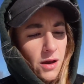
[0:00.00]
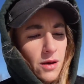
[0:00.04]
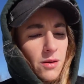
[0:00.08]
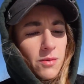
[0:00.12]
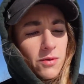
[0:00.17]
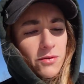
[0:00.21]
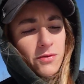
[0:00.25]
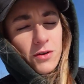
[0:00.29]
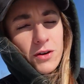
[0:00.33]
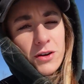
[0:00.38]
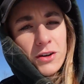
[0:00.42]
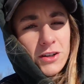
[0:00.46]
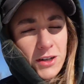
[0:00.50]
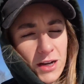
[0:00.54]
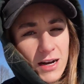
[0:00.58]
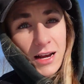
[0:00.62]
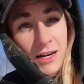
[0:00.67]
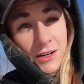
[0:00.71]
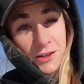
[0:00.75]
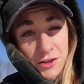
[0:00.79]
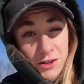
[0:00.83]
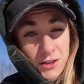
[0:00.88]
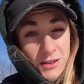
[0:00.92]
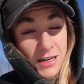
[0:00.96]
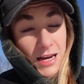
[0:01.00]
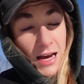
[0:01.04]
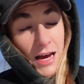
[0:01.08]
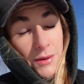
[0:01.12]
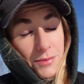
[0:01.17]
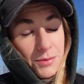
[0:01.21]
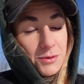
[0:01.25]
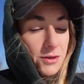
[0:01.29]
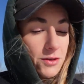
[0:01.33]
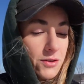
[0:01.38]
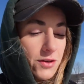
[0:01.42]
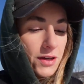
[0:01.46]
before you can actually
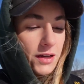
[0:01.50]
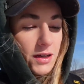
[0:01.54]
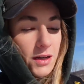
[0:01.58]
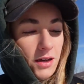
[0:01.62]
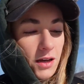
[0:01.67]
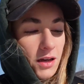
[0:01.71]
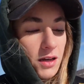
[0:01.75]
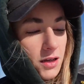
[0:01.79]
tap, so like